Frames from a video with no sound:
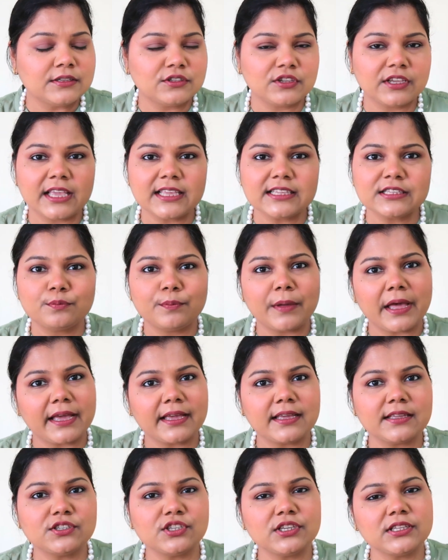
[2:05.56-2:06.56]
So yes,
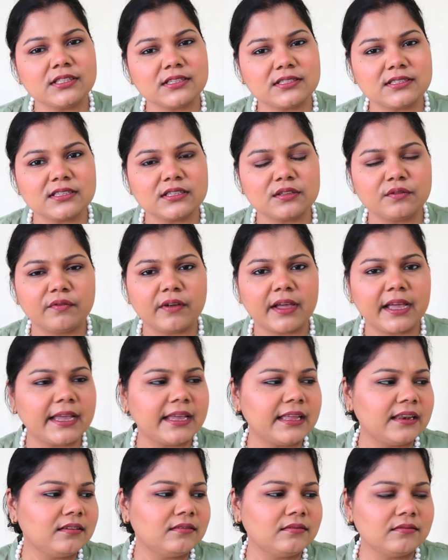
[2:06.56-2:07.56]
packaging, this is
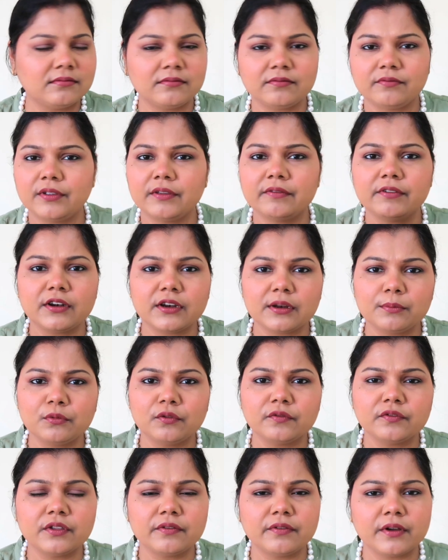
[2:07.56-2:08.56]
fine. We will
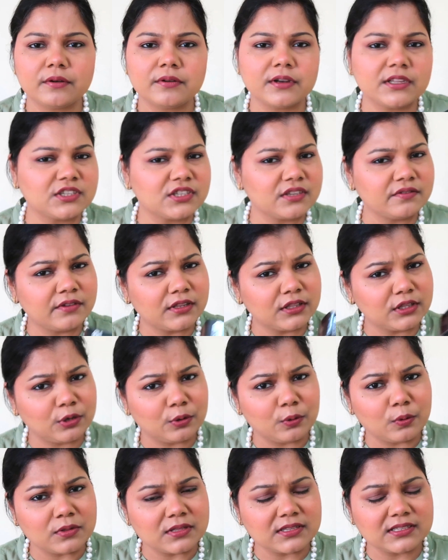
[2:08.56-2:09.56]
remove the foundation, we'll
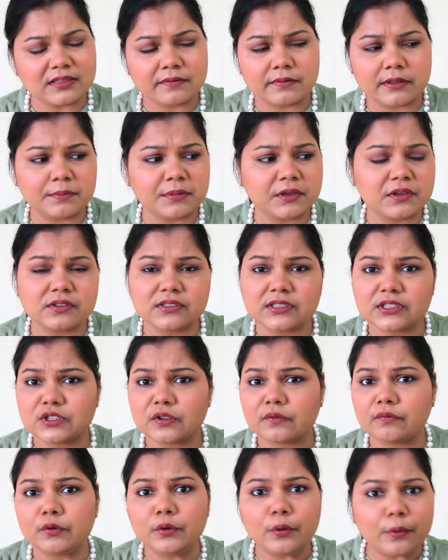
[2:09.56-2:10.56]
throw this away because
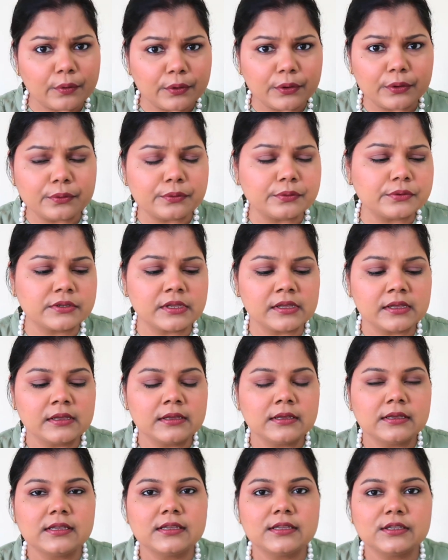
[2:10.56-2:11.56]
it's of no use.
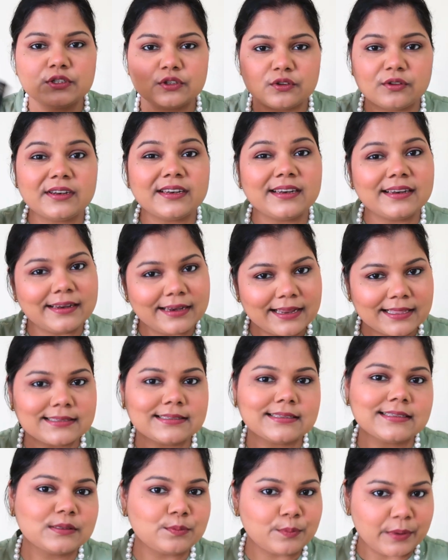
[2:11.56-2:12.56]
So
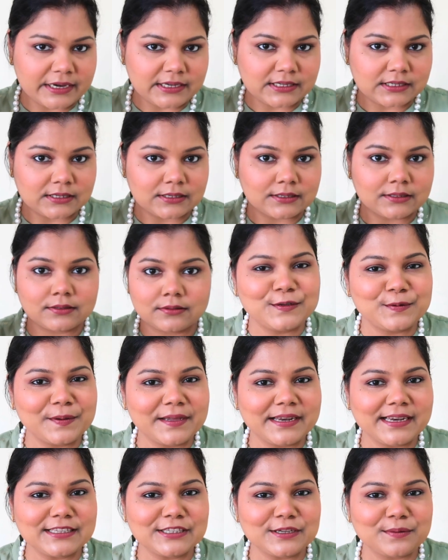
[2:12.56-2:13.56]
less is better. So
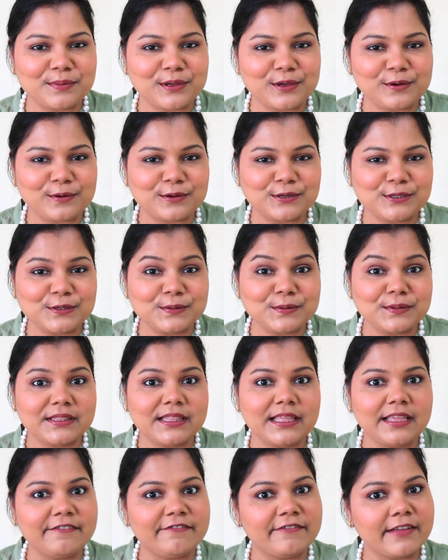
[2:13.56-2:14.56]
quickly jumping on to
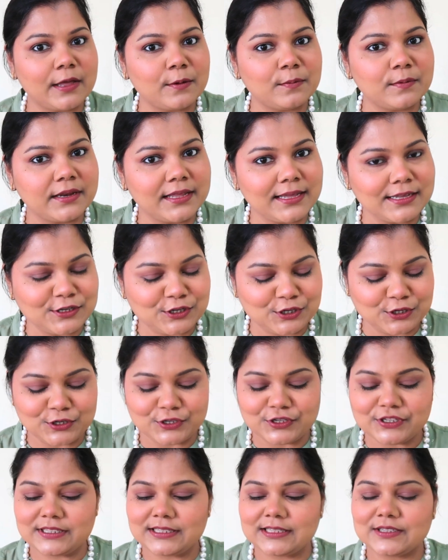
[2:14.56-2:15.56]
the
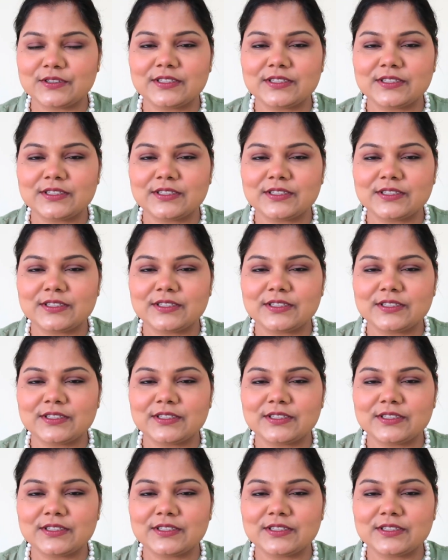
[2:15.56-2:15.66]
foundation.